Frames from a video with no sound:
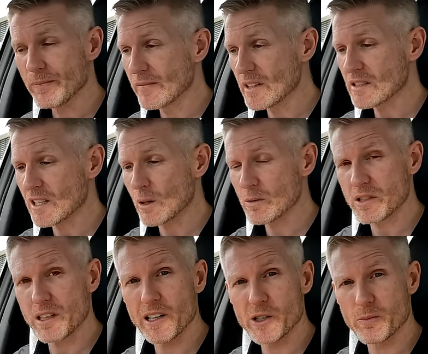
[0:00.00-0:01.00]
this car was
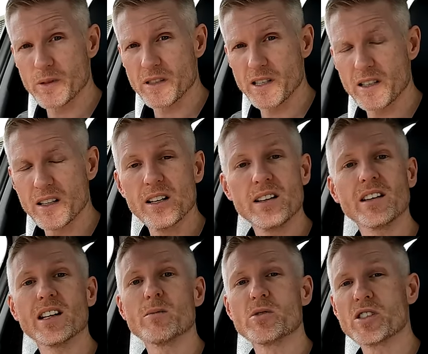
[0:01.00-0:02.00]
at 100%,
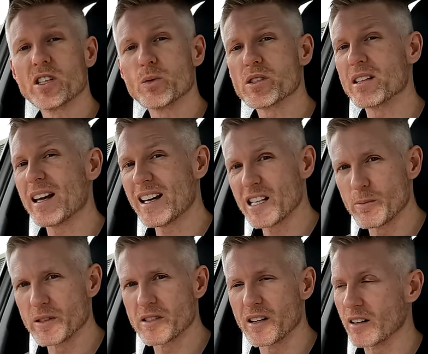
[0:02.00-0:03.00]
the MG was at
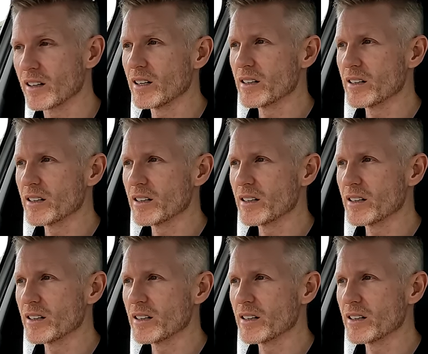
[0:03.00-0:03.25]
80%.